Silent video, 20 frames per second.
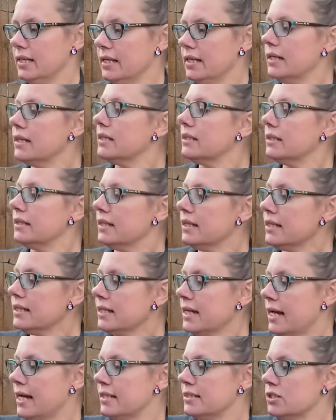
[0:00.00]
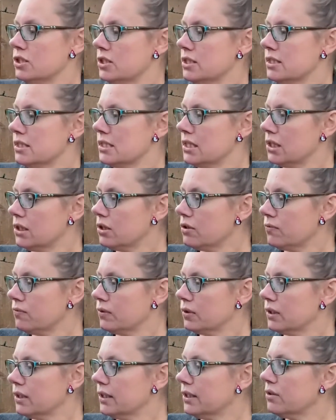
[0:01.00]
Nuthatches look for
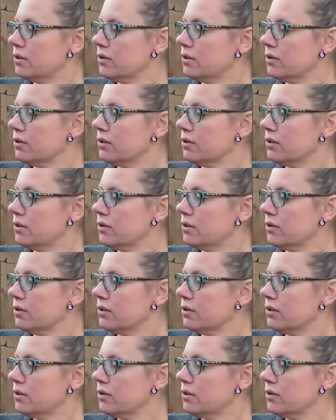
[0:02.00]
little